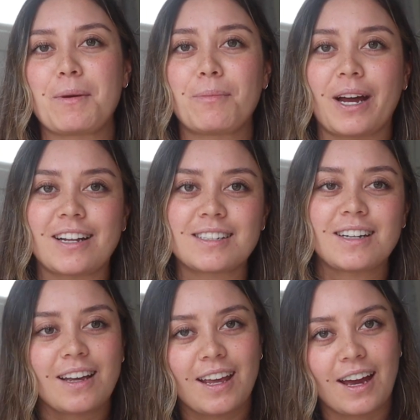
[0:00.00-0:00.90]
But
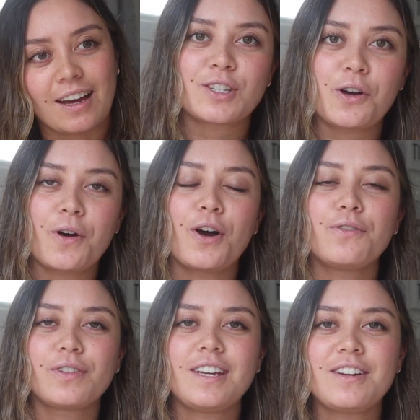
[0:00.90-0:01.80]
yeah, so
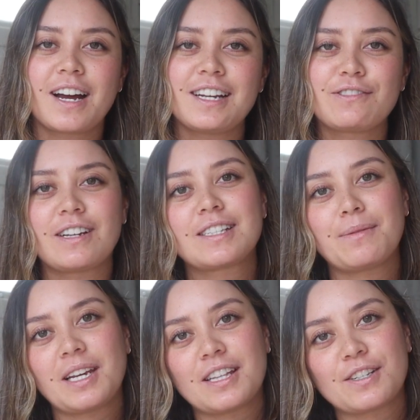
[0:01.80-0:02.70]
hopefully you guys found
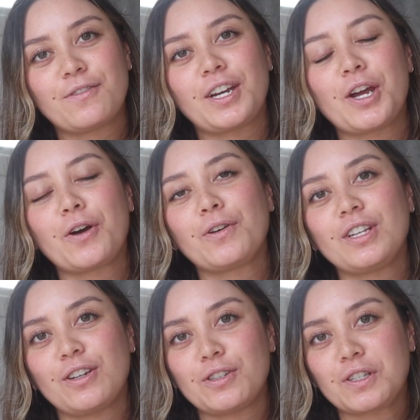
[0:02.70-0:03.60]
something in this video
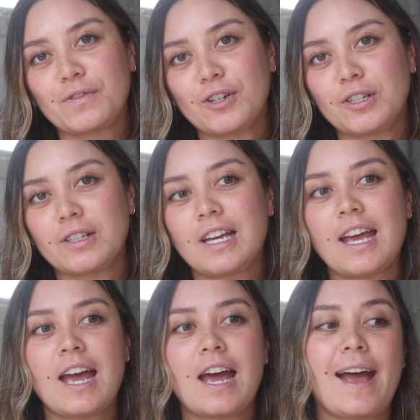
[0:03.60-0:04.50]
useful,
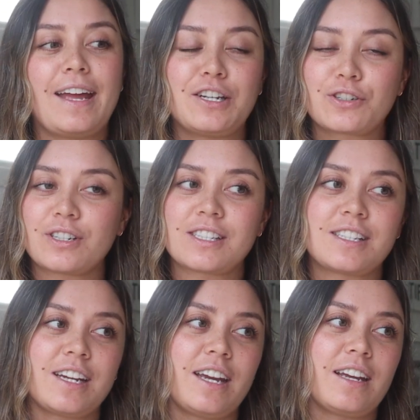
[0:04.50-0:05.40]

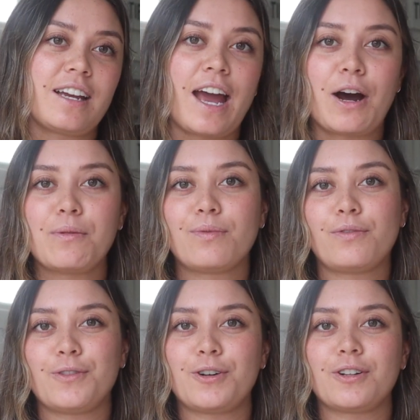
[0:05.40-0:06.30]
interesting,
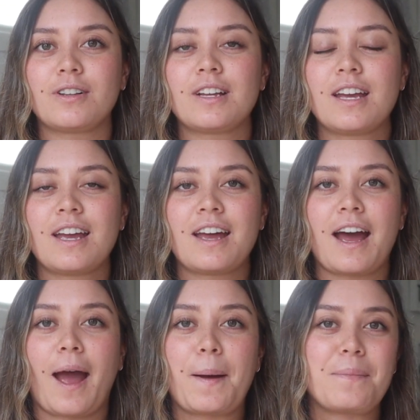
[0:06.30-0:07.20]
helpful.
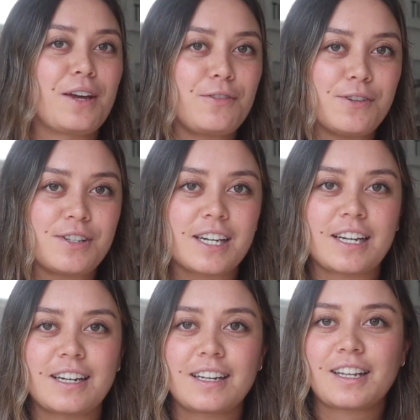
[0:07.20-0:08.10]
If you
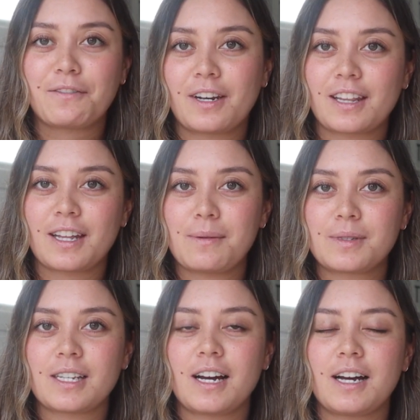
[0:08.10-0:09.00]
did, give it a
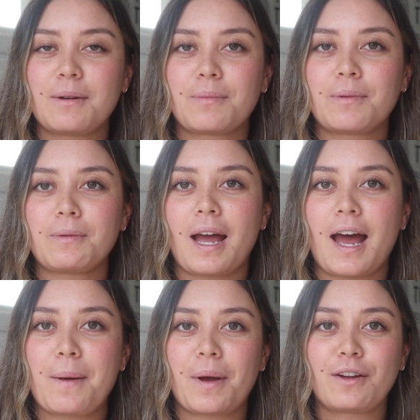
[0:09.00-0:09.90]
thumbs up.
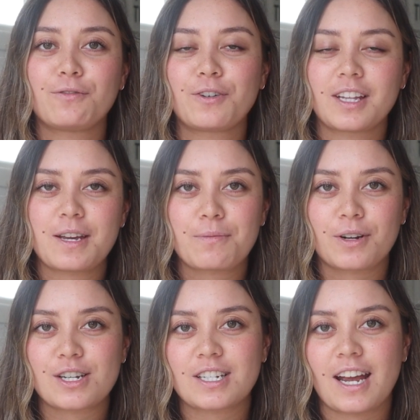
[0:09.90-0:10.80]
I'd really
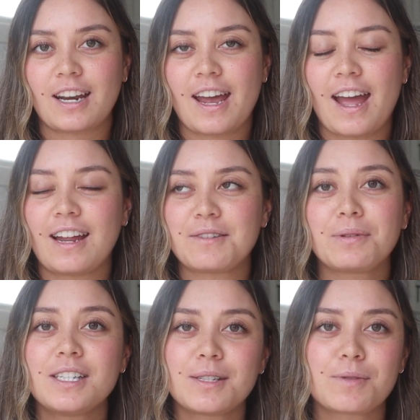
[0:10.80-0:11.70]
appreciate it, and
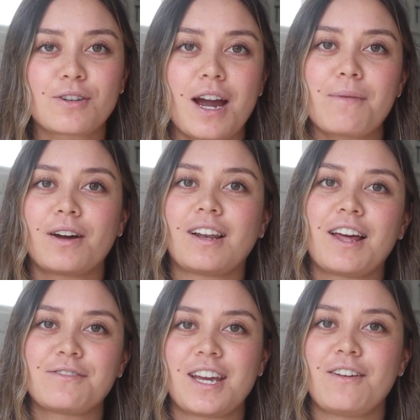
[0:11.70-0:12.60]
please subscribe. I'd
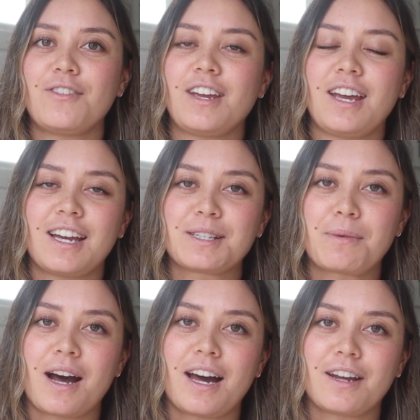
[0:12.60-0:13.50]
love to have you here as
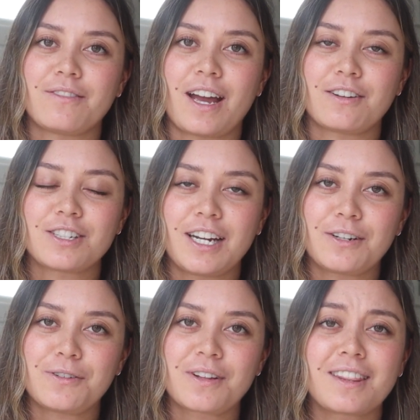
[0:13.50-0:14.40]
part of our
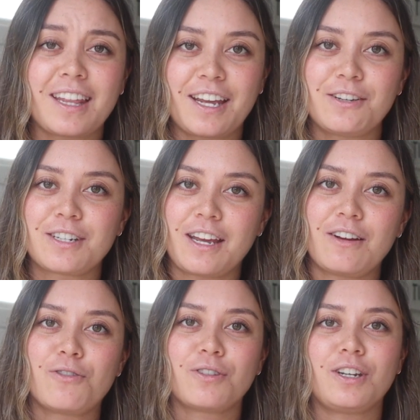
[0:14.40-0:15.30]
channel. Thank you to
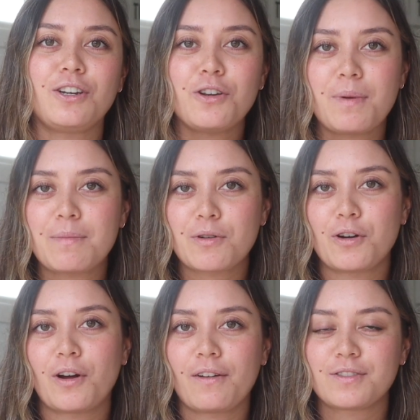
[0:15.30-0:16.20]
all the new people
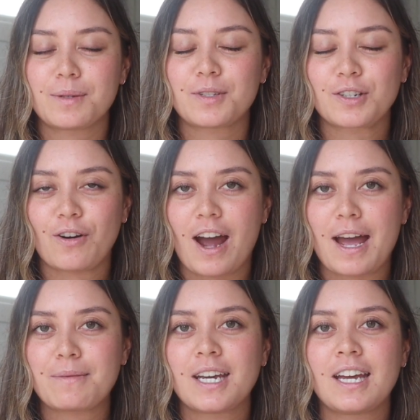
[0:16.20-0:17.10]
who have
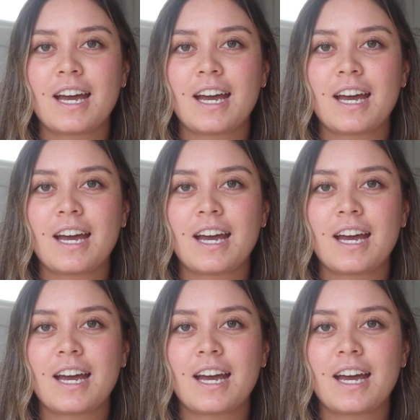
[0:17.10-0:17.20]
subscribed.